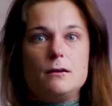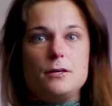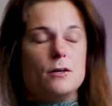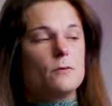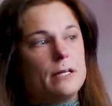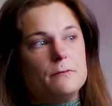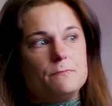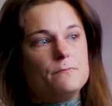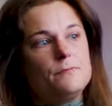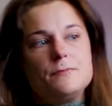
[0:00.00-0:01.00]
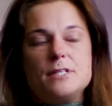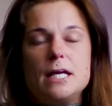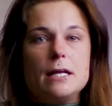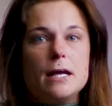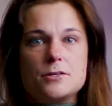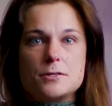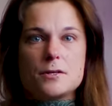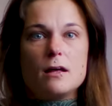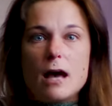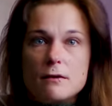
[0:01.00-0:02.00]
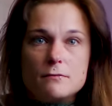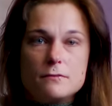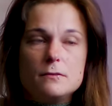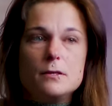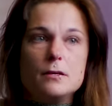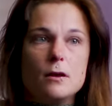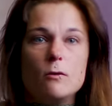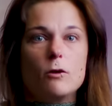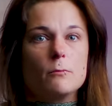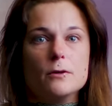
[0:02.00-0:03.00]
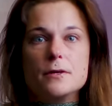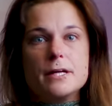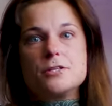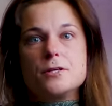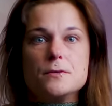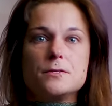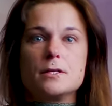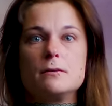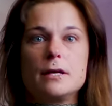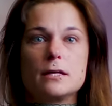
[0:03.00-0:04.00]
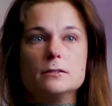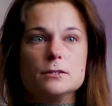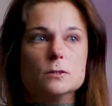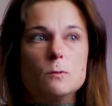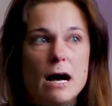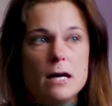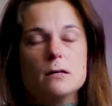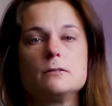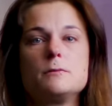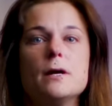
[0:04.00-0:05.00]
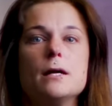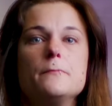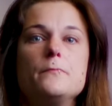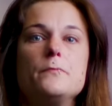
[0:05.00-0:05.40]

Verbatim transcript: you know, teenagers all have, you know, hormonal issues and get a little wild, but